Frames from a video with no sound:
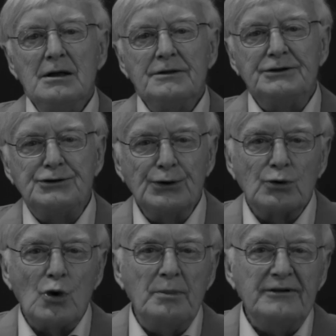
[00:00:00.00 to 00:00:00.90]
The tour
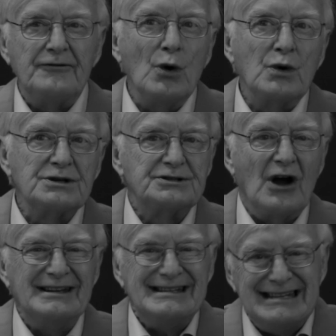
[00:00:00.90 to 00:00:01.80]
will be focused
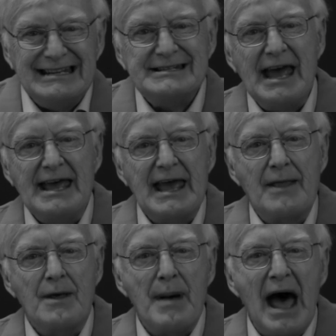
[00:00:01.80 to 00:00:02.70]
on D-Day
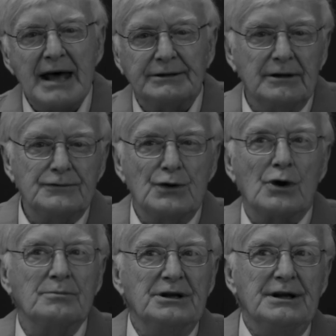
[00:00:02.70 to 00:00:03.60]
and the Battle of
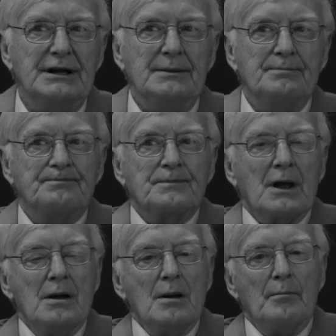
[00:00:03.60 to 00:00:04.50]
Normandy,
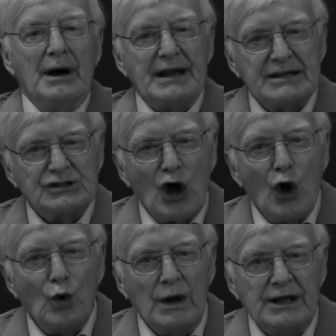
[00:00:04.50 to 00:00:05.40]
but as
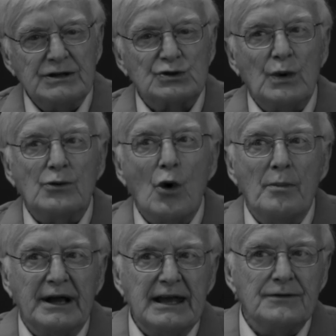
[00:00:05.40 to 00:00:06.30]
always, we will
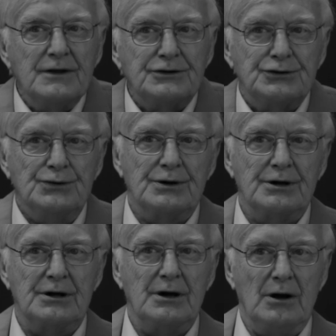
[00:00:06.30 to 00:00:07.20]
begin the
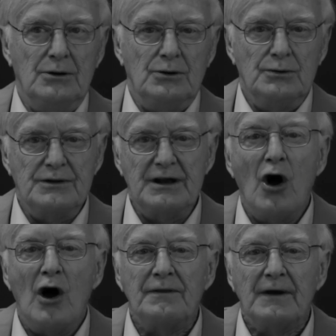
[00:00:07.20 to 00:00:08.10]
tour with an
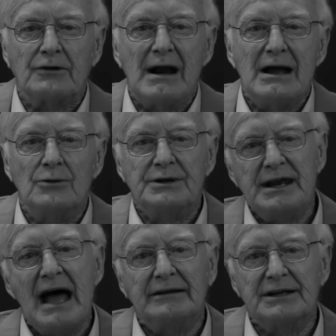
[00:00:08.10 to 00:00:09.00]
on-the-ground
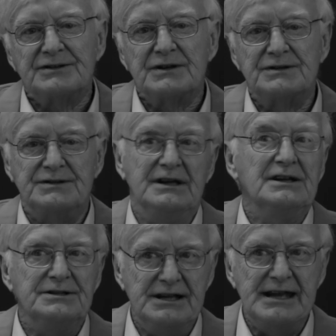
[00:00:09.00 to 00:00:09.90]
analysis
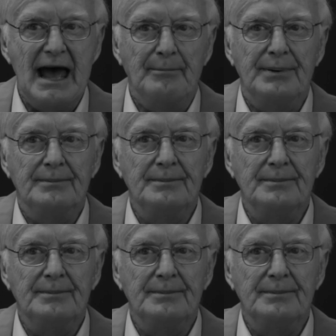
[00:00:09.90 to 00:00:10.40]
in Dieppe.